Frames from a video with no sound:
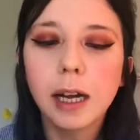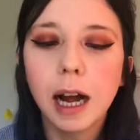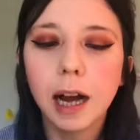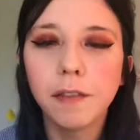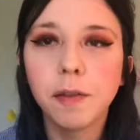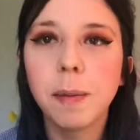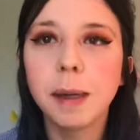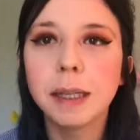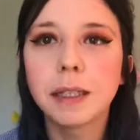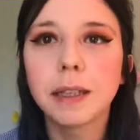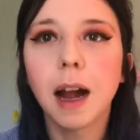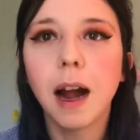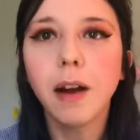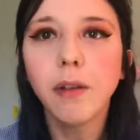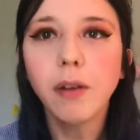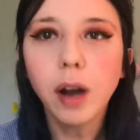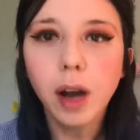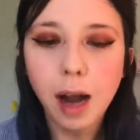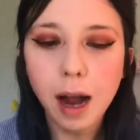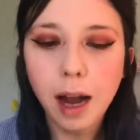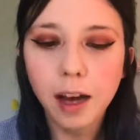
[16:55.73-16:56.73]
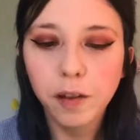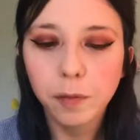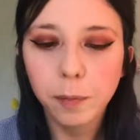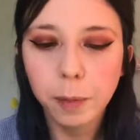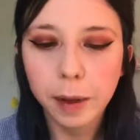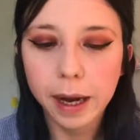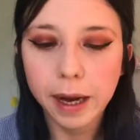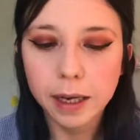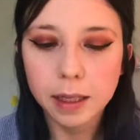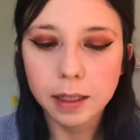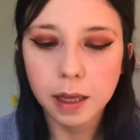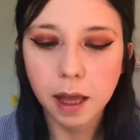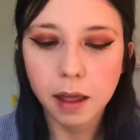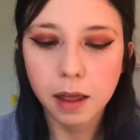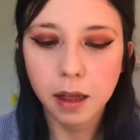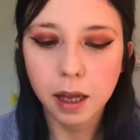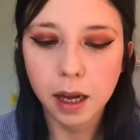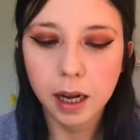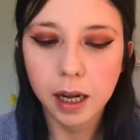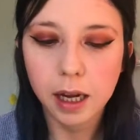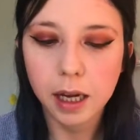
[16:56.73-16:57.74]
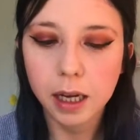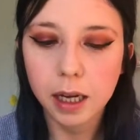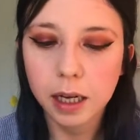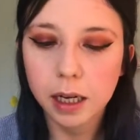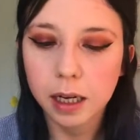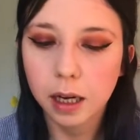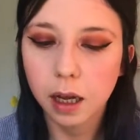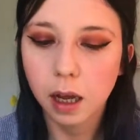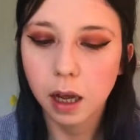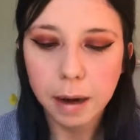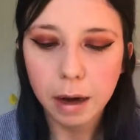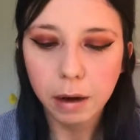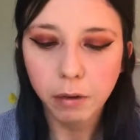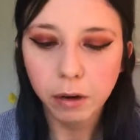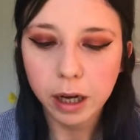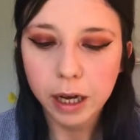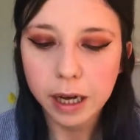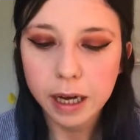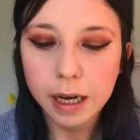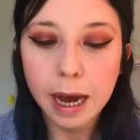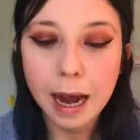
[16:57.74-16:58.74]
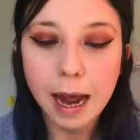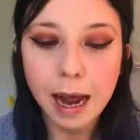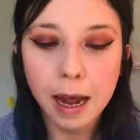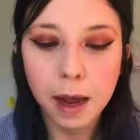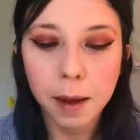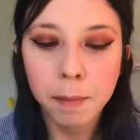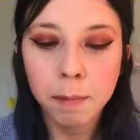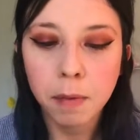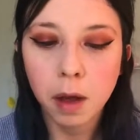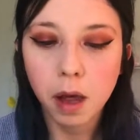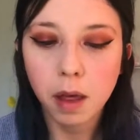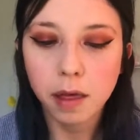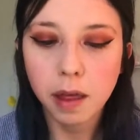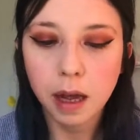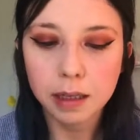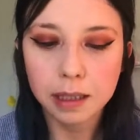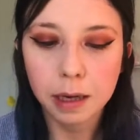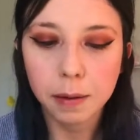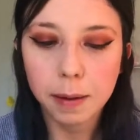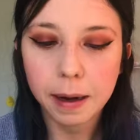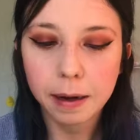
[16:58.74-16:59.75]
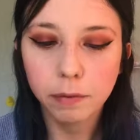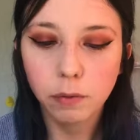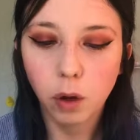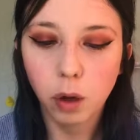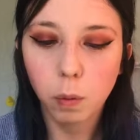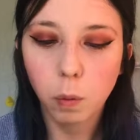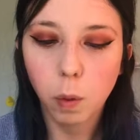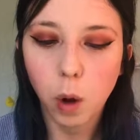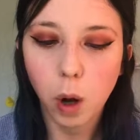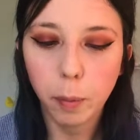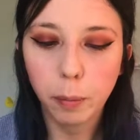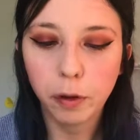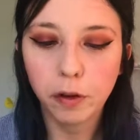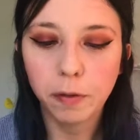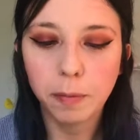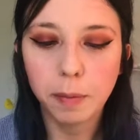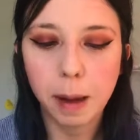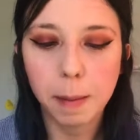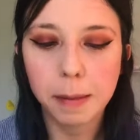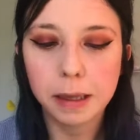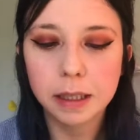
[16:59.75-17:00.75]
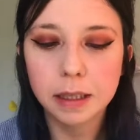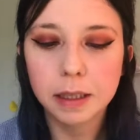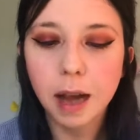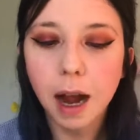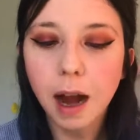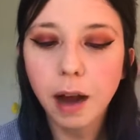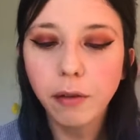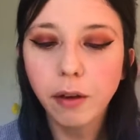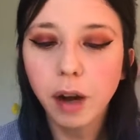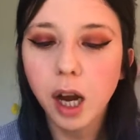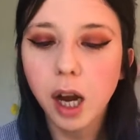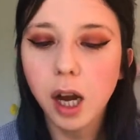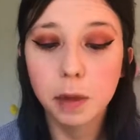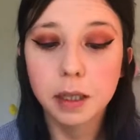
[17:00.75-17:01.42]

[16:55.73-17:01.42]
and for mascara I've picked the Barry That's How I Roll waterproof black mascara.